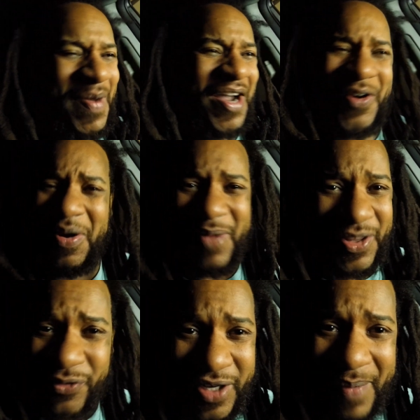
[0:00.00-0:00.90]
my
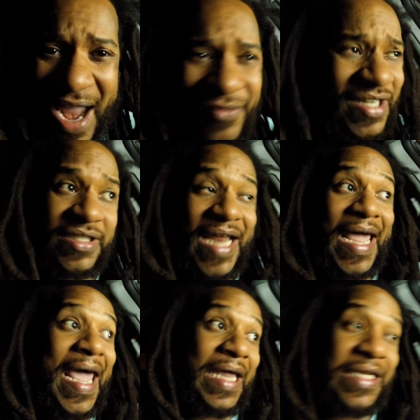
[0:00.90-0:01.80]
grandmother remarried and is
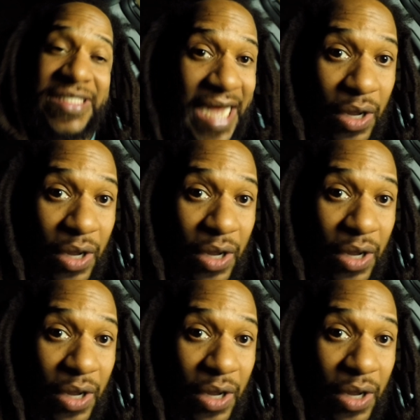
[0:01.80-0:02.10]
like, "Hey, listen,